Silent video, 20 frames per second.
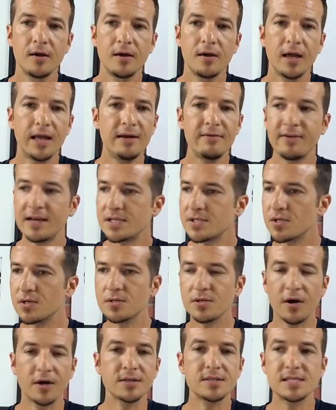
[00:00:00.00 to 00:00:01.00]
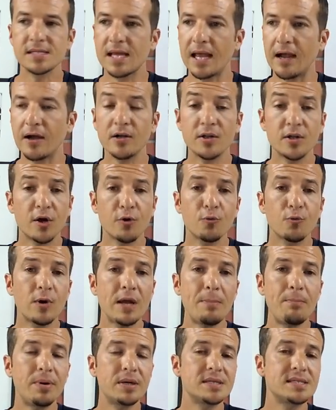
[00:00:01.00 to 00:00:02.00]
Investors aren't scared. They're
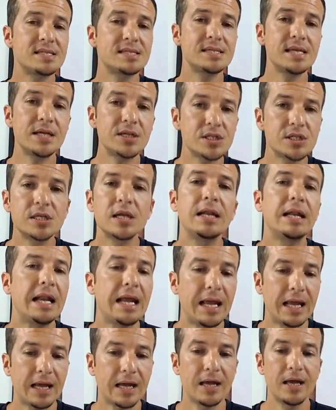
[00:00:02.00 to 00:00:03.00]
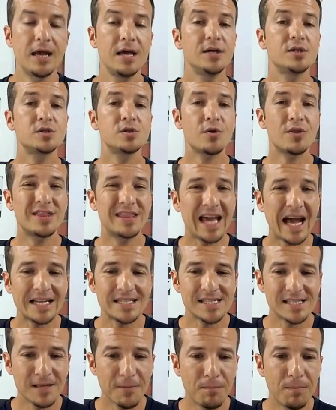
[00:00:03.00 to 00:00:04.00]
repositioning. So that's
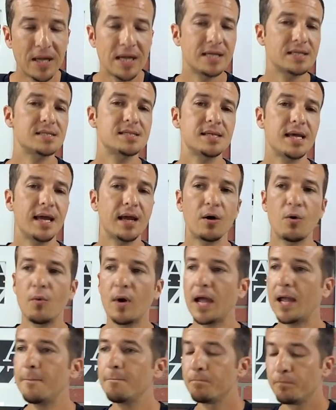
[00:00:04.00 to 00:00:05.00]
the biggest takeaway.